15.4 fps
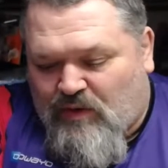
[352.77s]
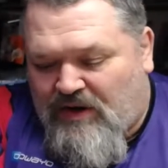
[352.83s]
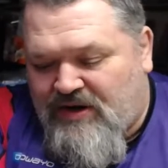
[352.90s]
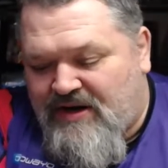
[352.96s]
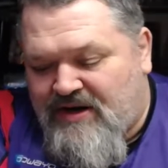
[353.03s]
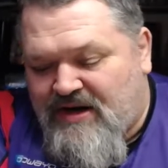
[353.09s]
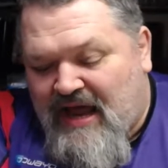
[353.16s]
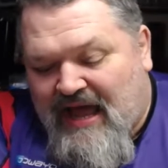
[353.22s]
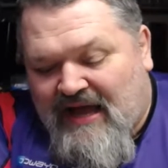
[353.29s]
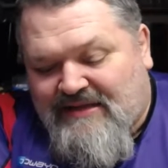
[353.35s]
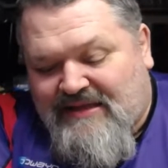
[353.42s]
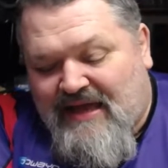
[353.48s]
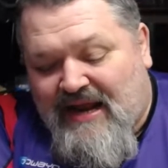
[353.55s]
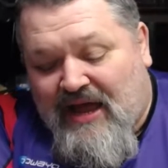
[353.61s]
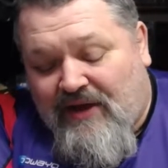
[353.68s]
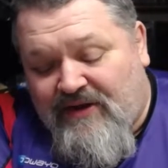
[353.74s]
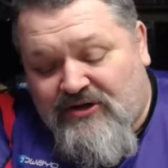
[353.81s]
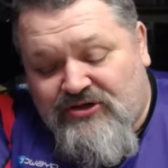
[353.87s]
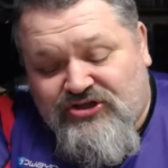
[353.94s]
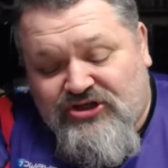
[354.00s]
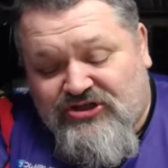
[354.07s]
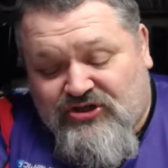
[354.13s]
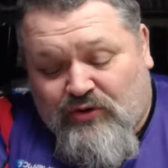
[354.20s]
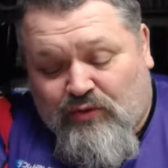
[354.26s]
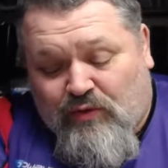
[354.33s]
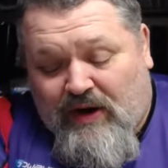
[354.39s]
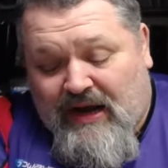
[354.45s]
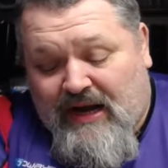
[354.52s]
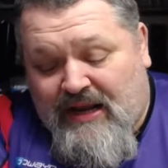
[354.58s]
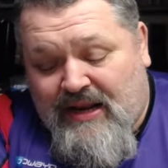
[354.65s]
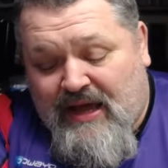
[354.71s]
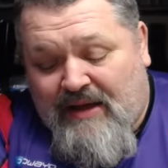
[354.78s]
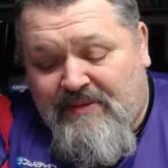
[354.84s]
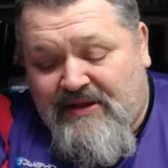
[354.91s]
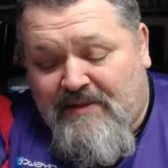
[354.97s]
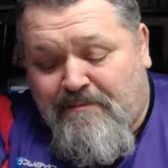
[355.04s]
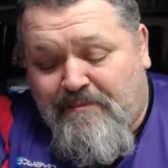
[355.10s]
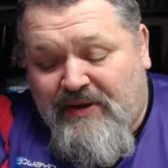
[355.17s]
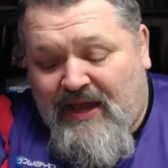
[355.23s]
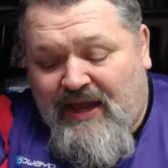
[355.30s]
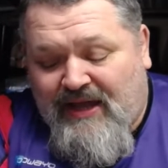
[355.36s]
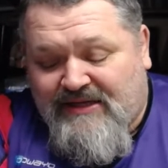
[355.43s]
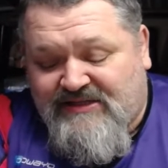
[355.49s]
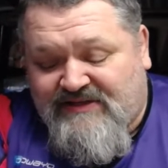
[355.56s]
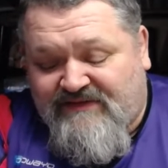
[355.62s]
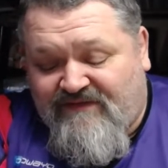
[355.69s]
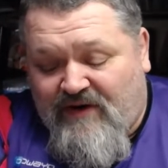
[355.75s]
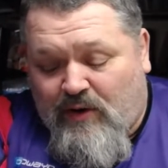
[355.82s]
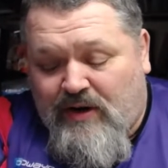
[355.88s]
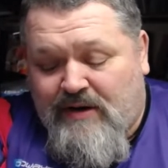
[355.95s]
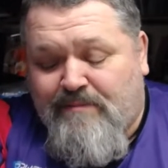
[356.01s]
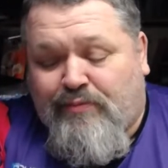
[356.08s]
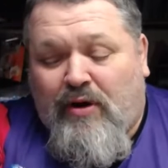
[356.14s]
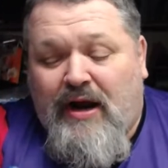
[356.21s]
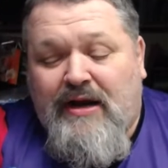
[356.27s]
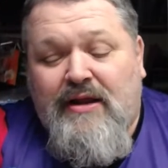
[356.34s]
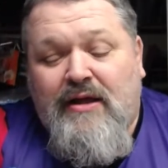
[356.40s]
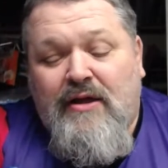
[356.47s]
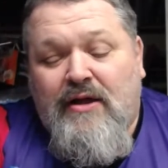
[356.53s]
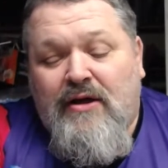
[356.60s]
to knock that out. They're just great, and I mean the pink is very bright.